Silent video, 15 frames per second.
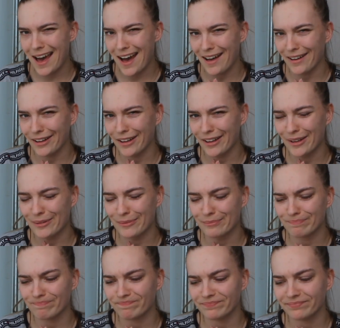
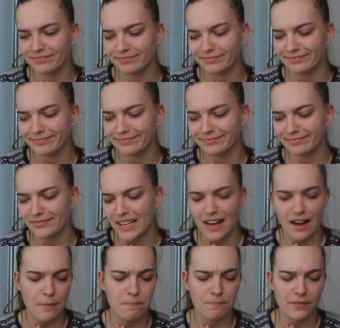
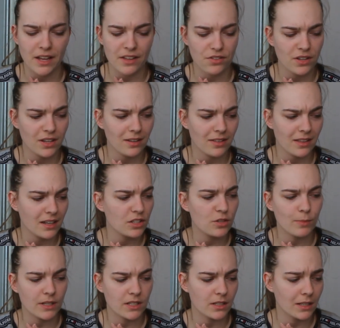Yeah, I think that's
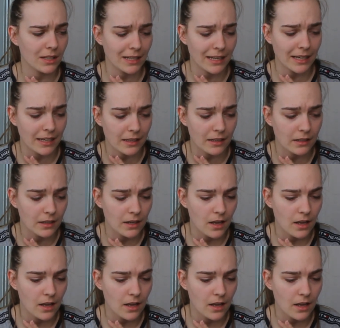basically it.